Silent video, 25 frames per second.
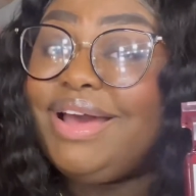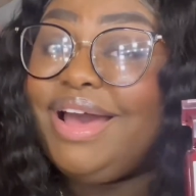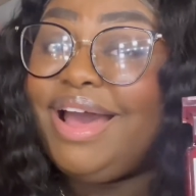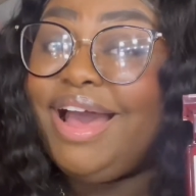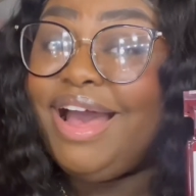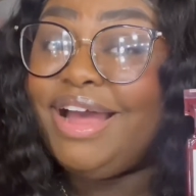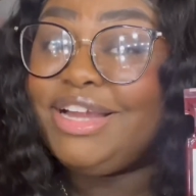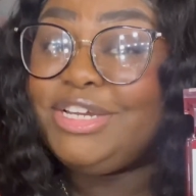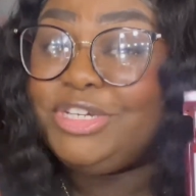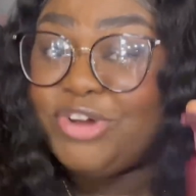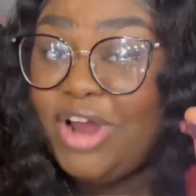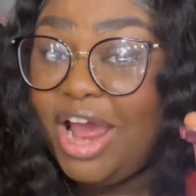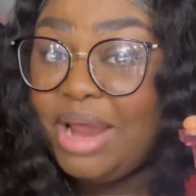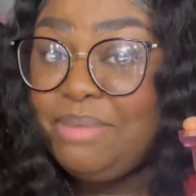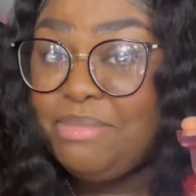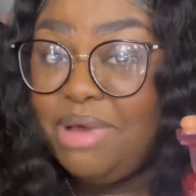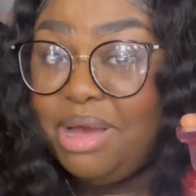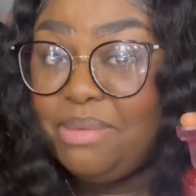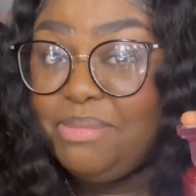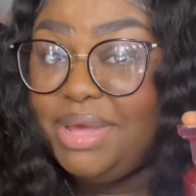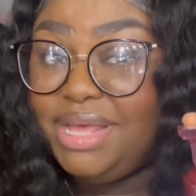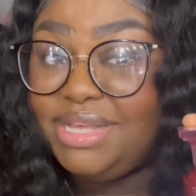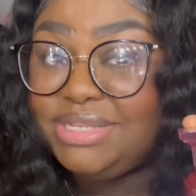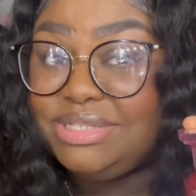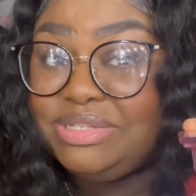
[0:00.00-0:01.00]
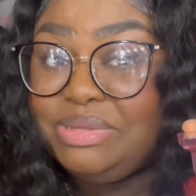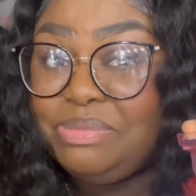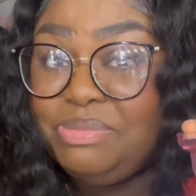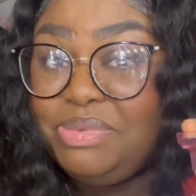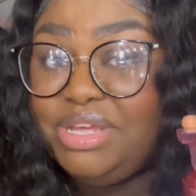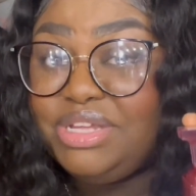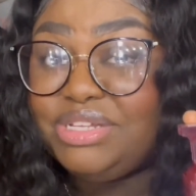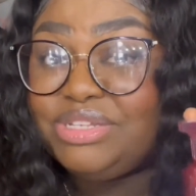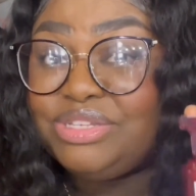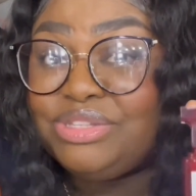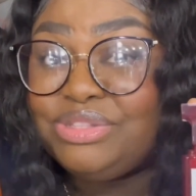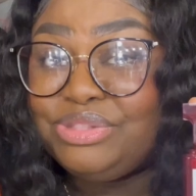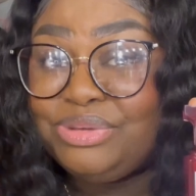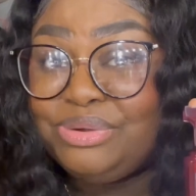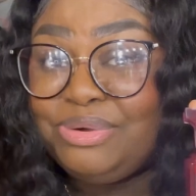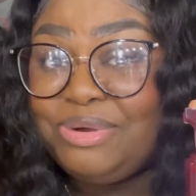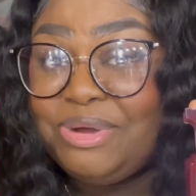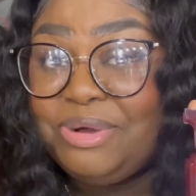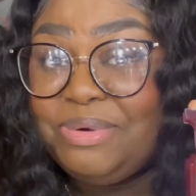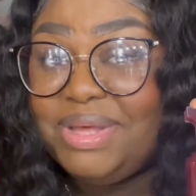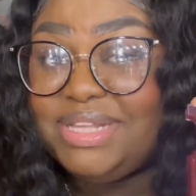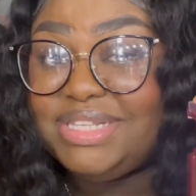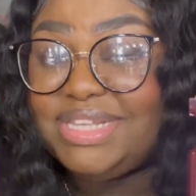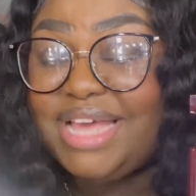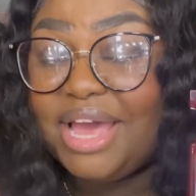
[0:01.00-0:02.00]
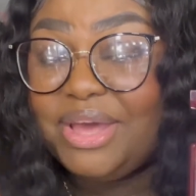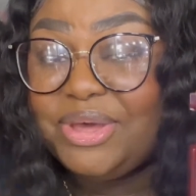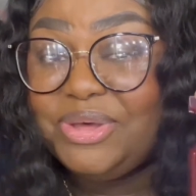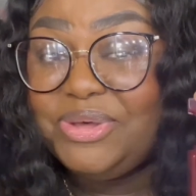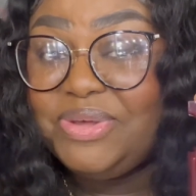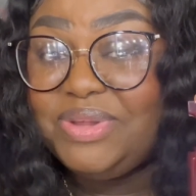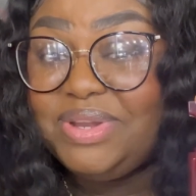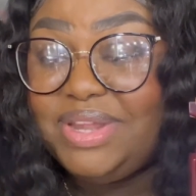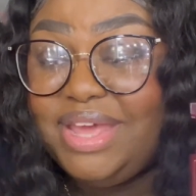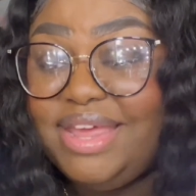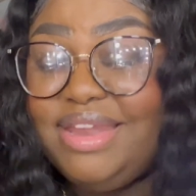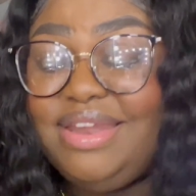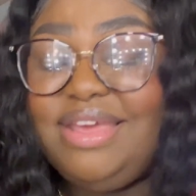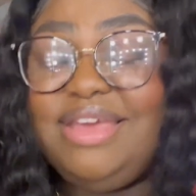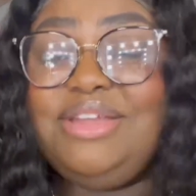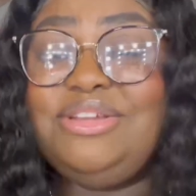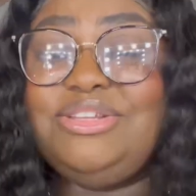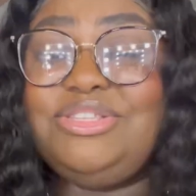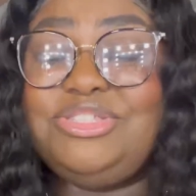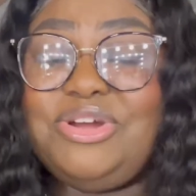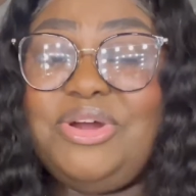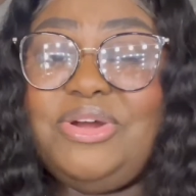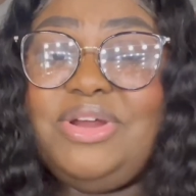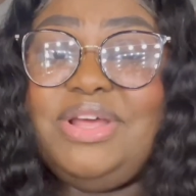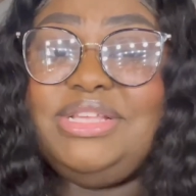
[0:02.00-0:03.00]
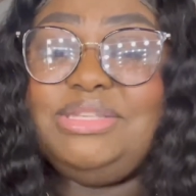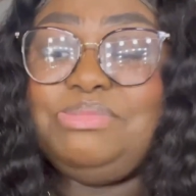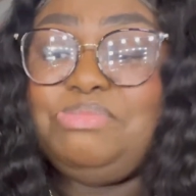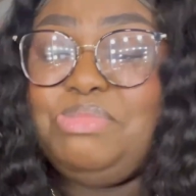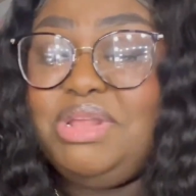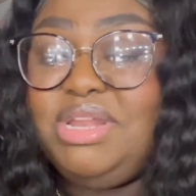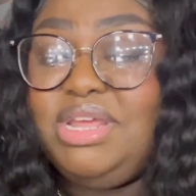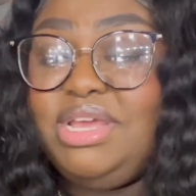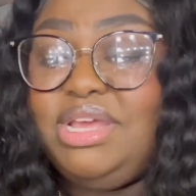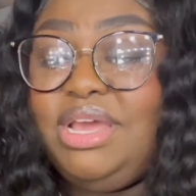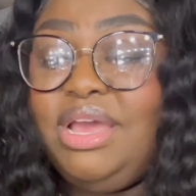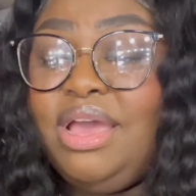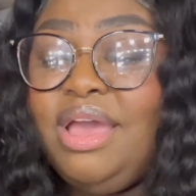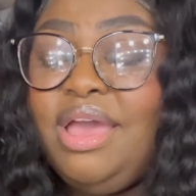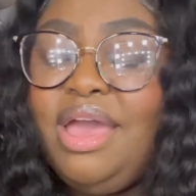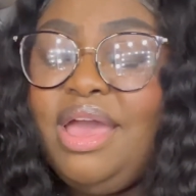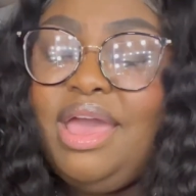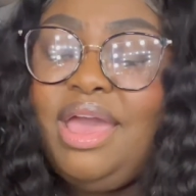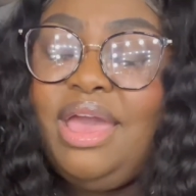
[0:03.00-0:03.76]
I tried my best to be as thorough as I could and insert as many